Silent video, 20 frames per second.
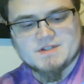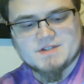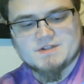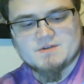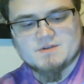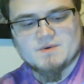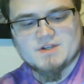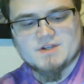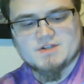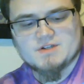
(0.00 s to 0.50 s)

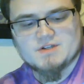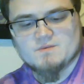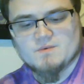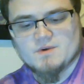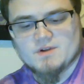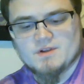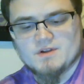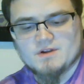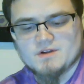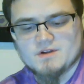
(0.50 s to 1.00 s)
situation
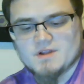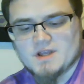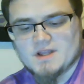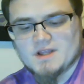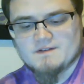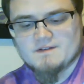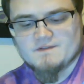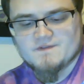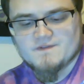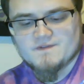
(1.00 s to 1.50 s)
where you're
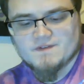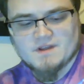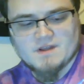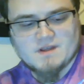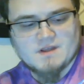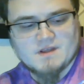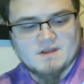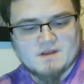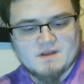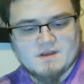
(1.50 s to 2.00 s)

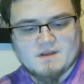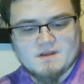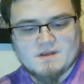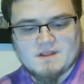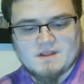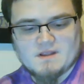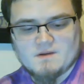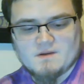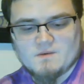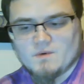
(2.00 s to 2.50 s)

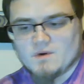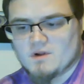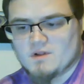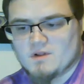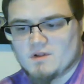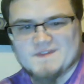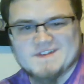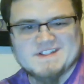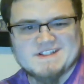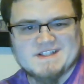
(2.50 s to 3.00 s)
we're
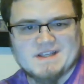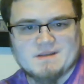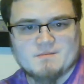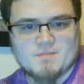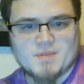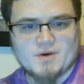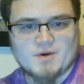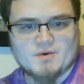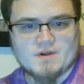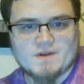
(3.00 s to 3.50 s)
all in the
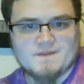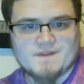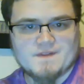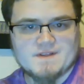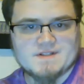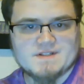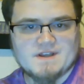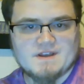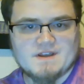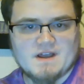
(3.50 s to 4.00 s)
same boat on
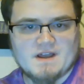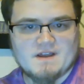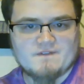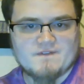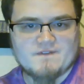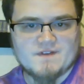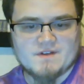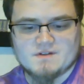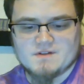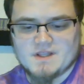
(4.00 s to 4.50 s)
this. I
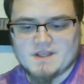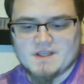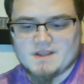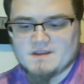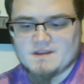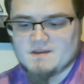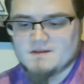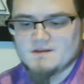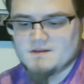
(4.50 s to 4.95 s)
feel like